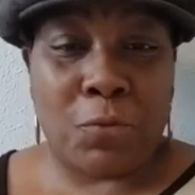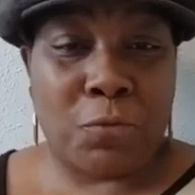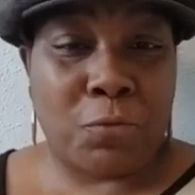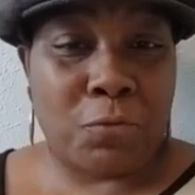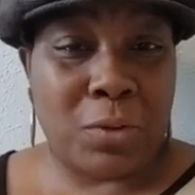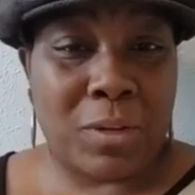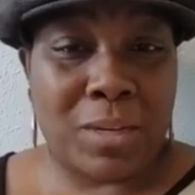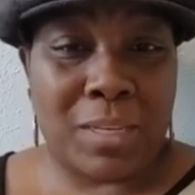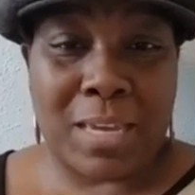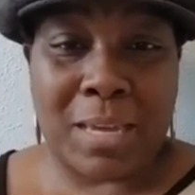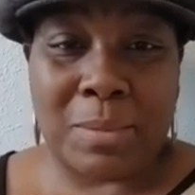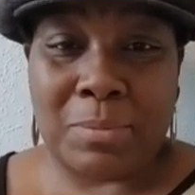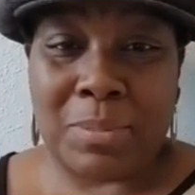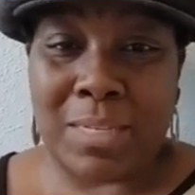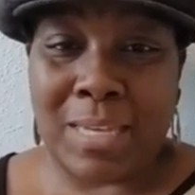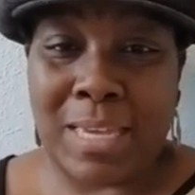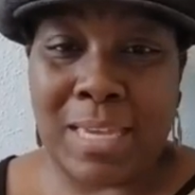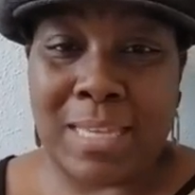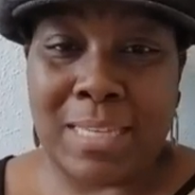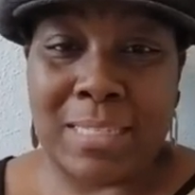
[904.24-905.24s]
feel free to
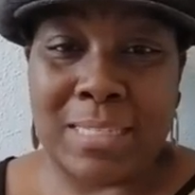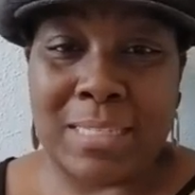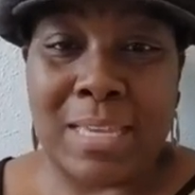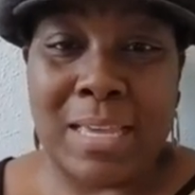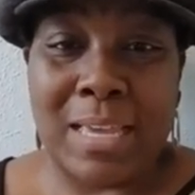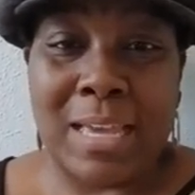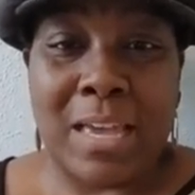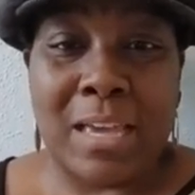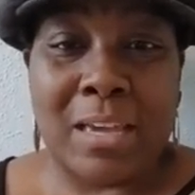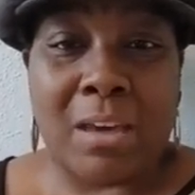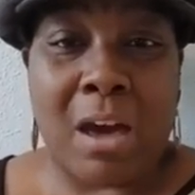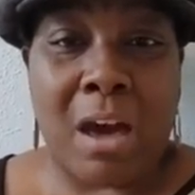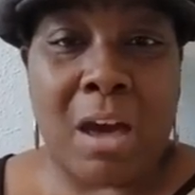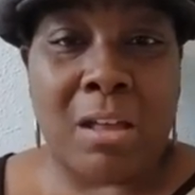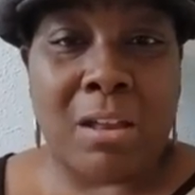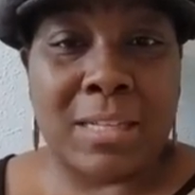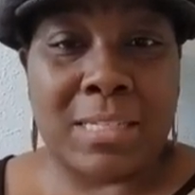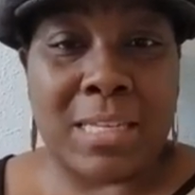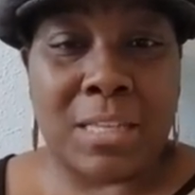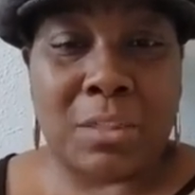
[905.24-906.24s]
come to us.
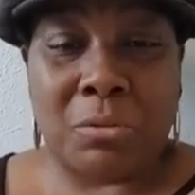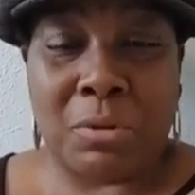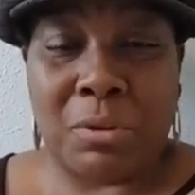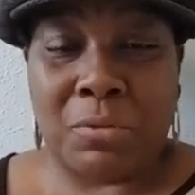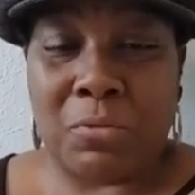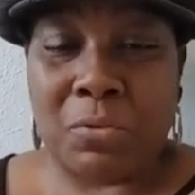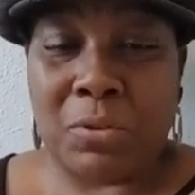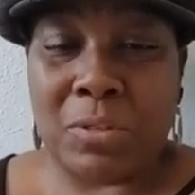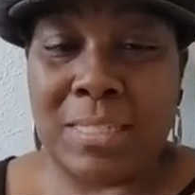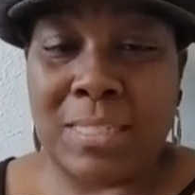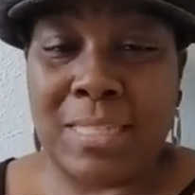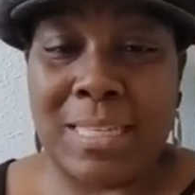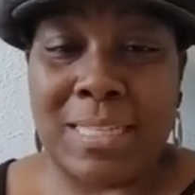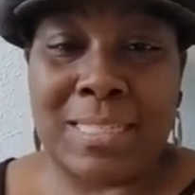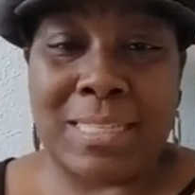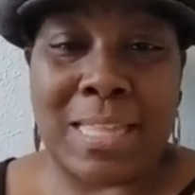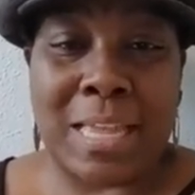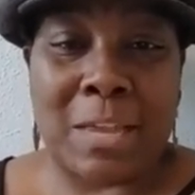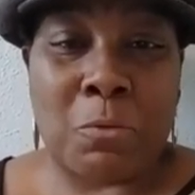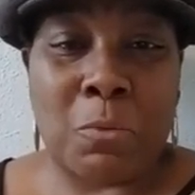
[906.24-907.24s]
Call us at
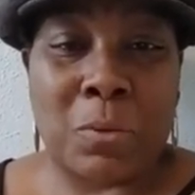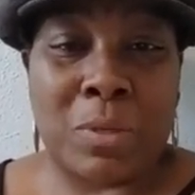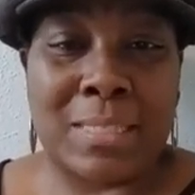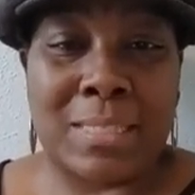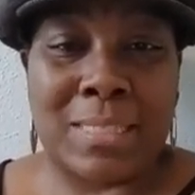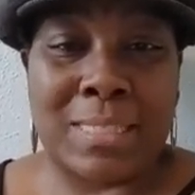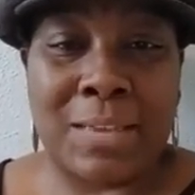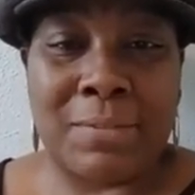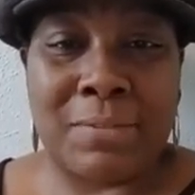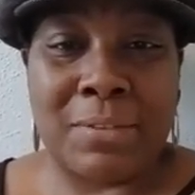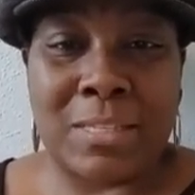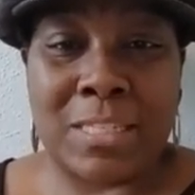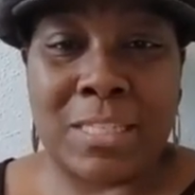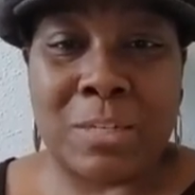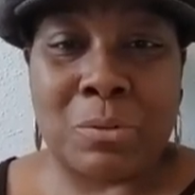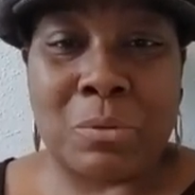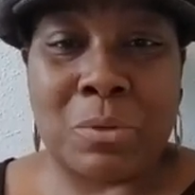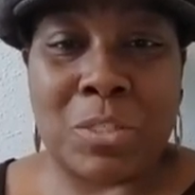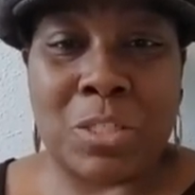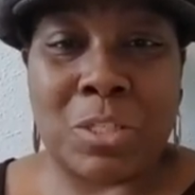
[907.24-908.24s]

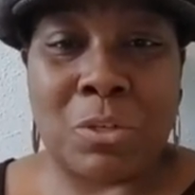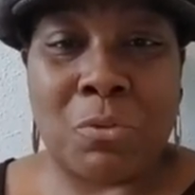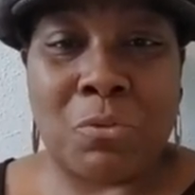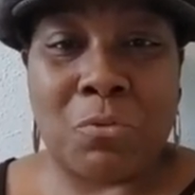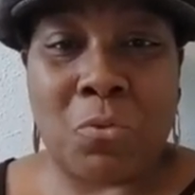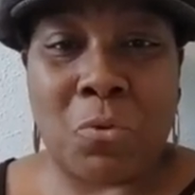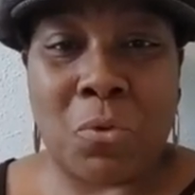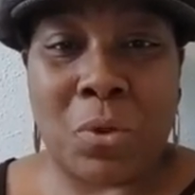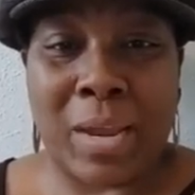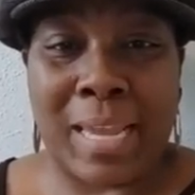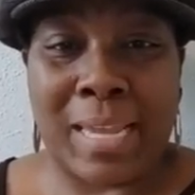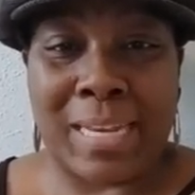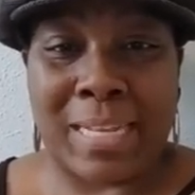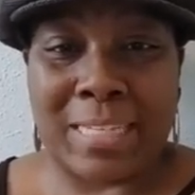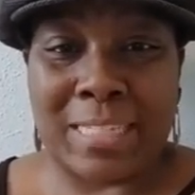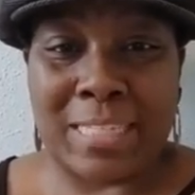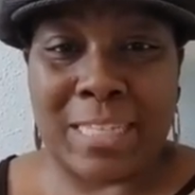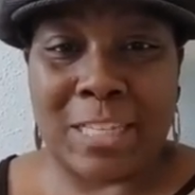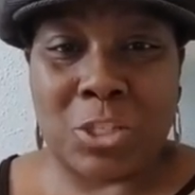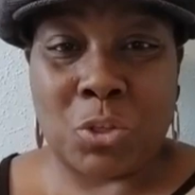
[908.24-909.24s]

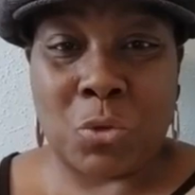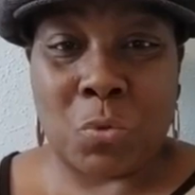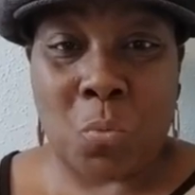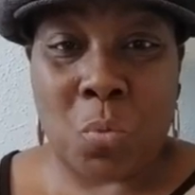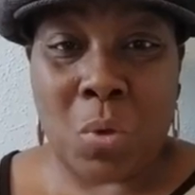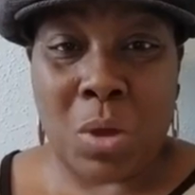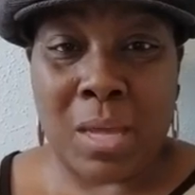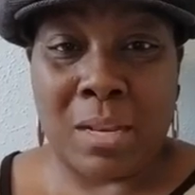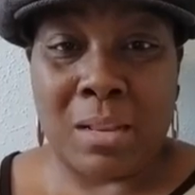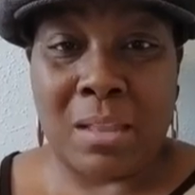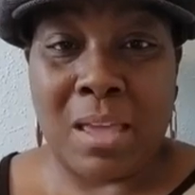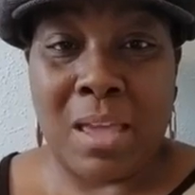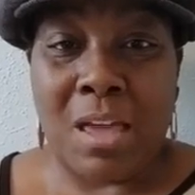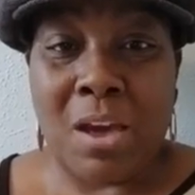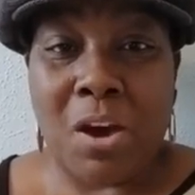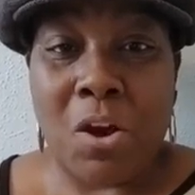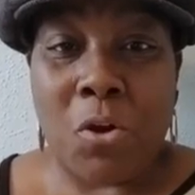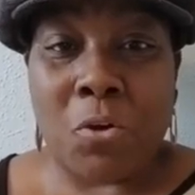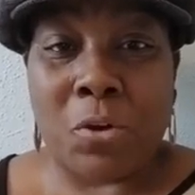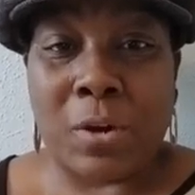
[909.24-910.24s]
346-917-0048 extension 1
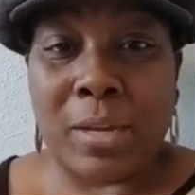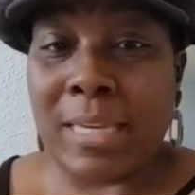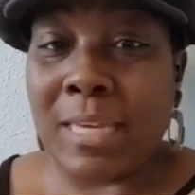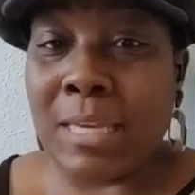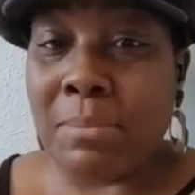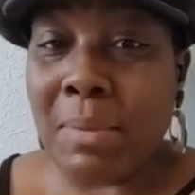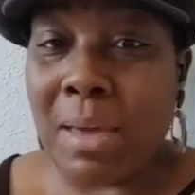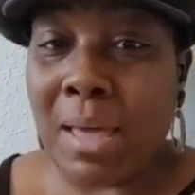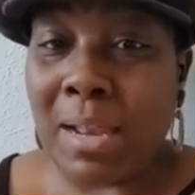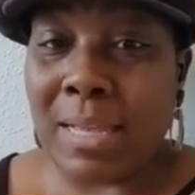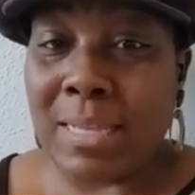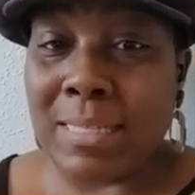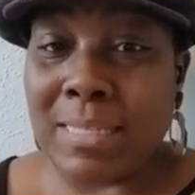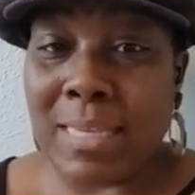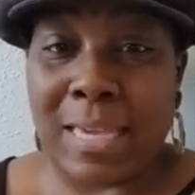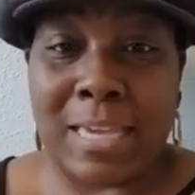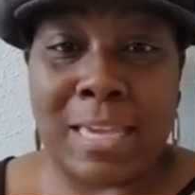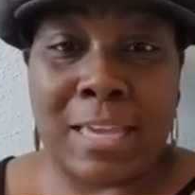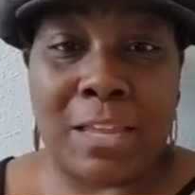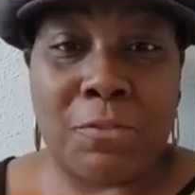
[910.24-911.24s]
or email
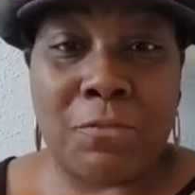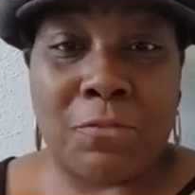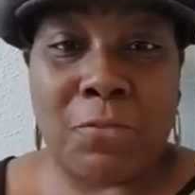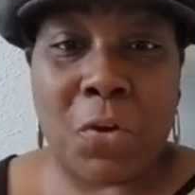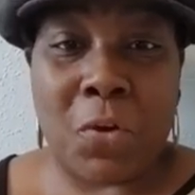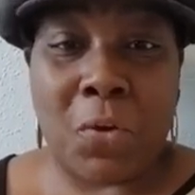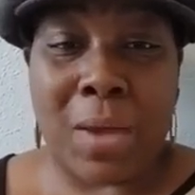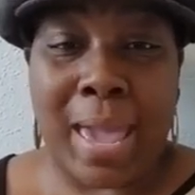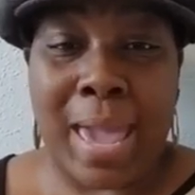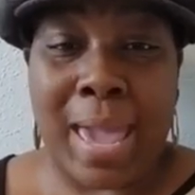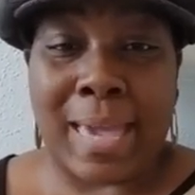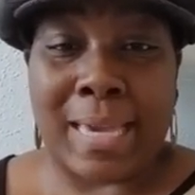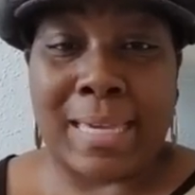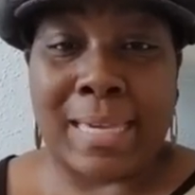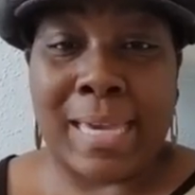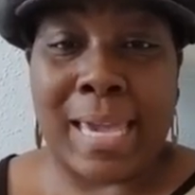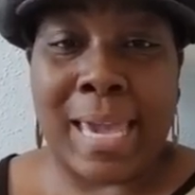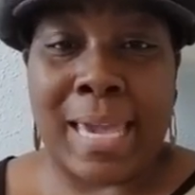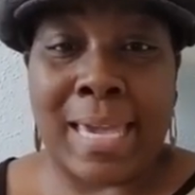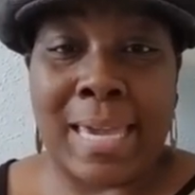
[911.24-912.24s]
us at
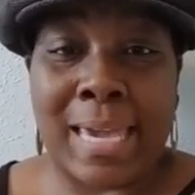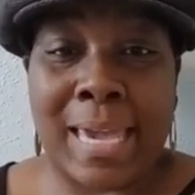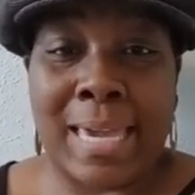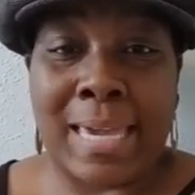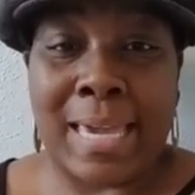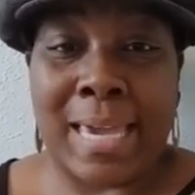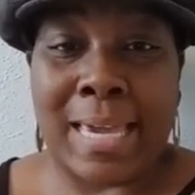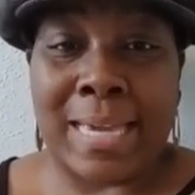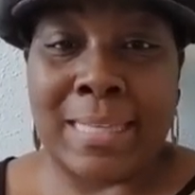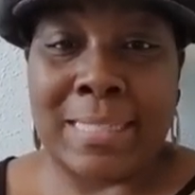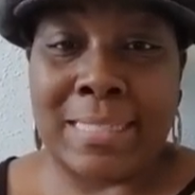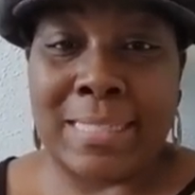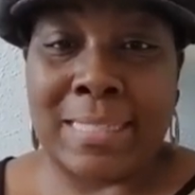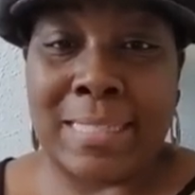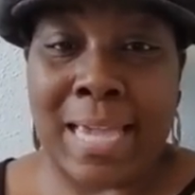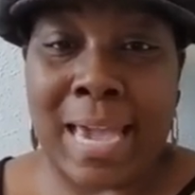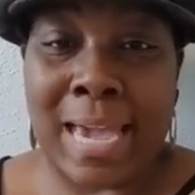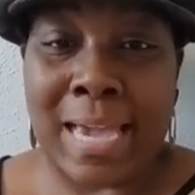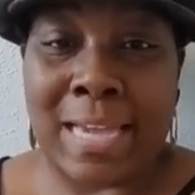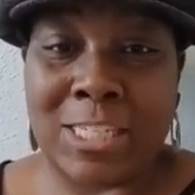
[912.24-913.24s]

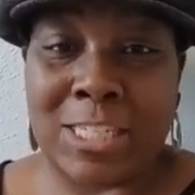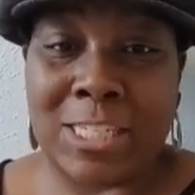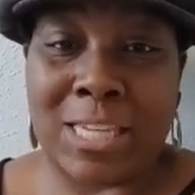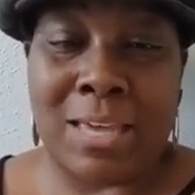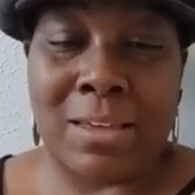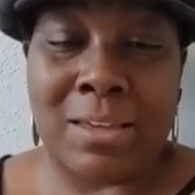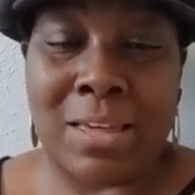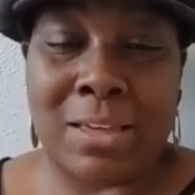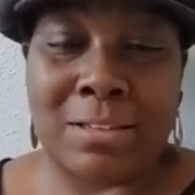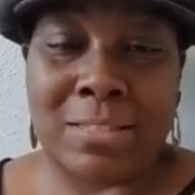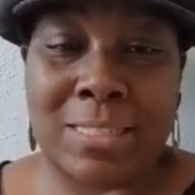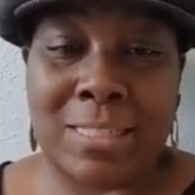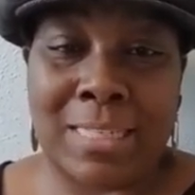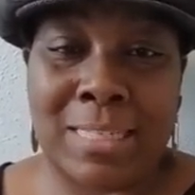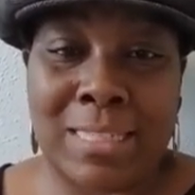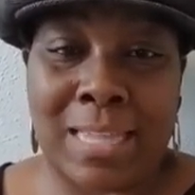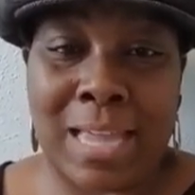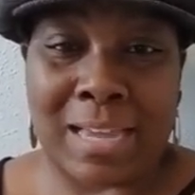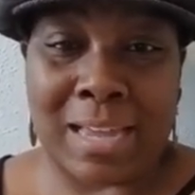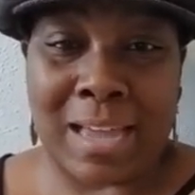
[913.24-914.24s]

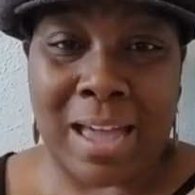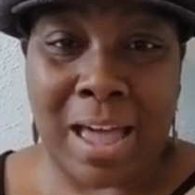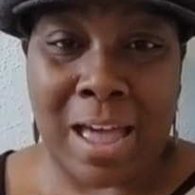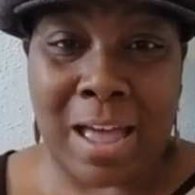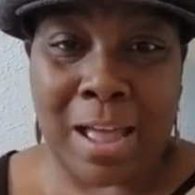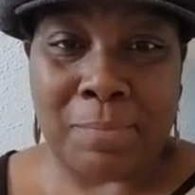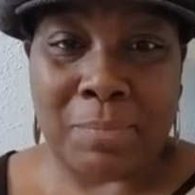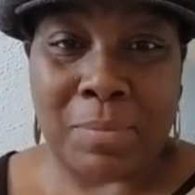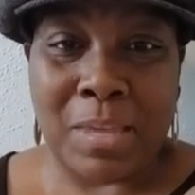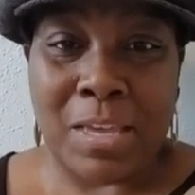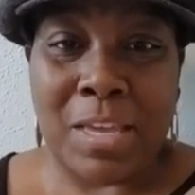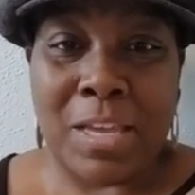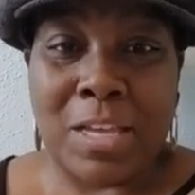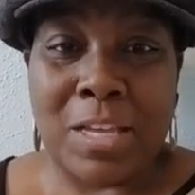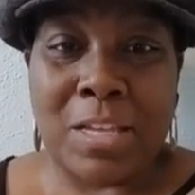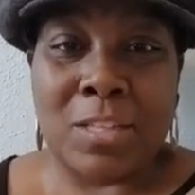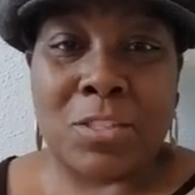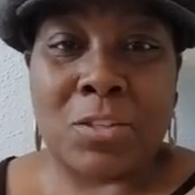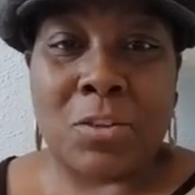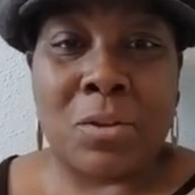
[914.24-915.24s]
info@kas-llc.com.
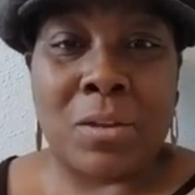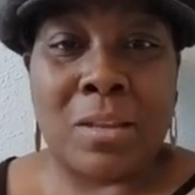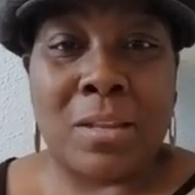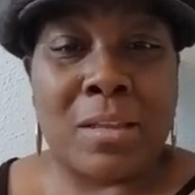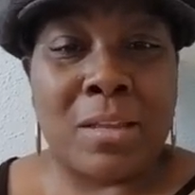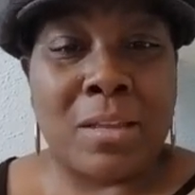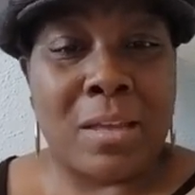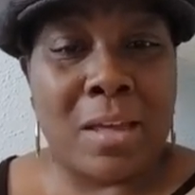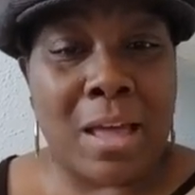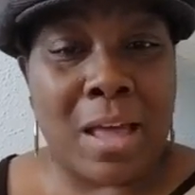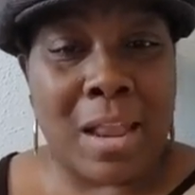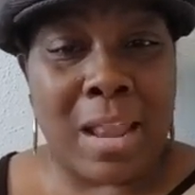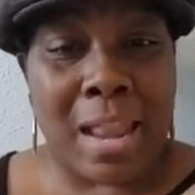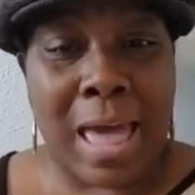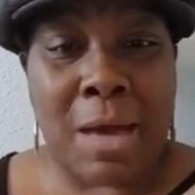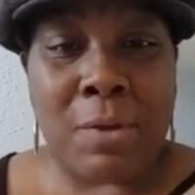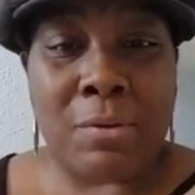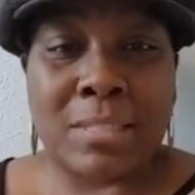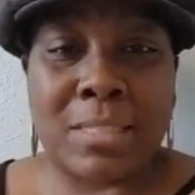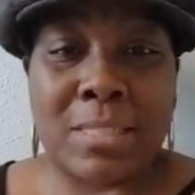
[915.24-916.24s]
So
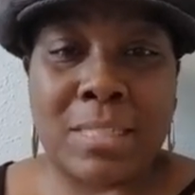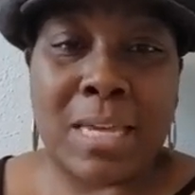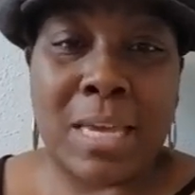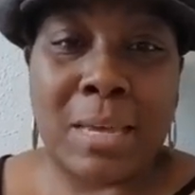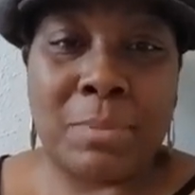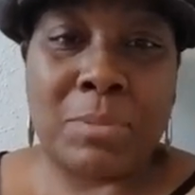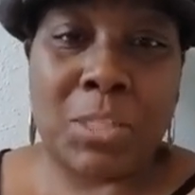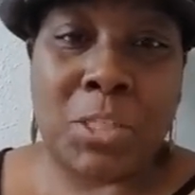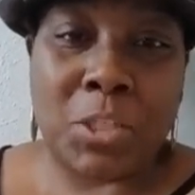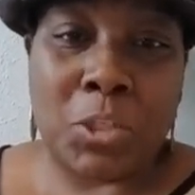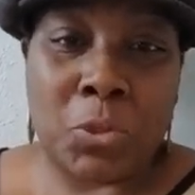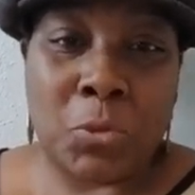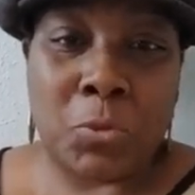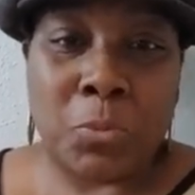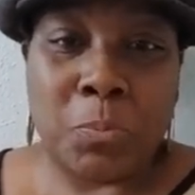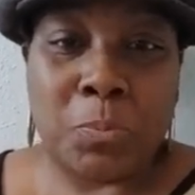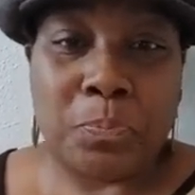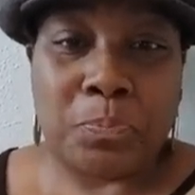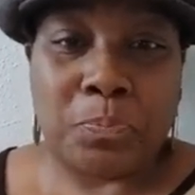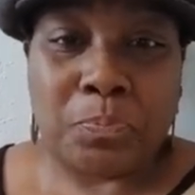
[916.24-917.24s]
allow us to come to
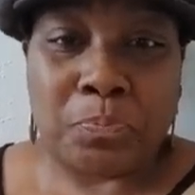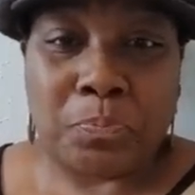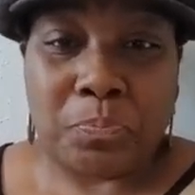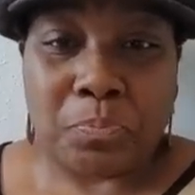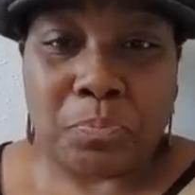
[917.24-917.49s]
you